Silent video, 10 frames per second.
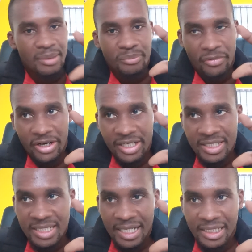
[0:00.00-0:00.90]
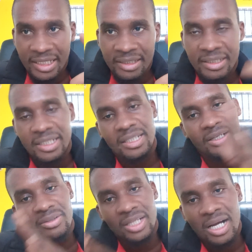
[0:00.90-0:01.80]
brackets again, and then
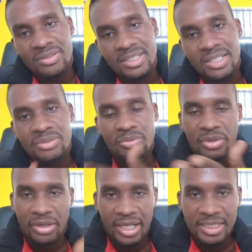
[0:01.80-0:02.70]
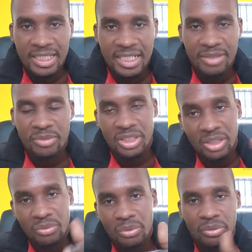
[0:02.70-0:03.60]
on the outside we write a name, and
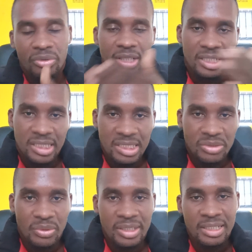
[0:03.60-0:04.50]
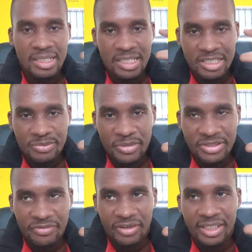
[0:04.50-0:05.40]
then we'll know that this one is
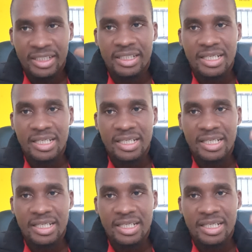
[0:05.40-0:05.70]
specifying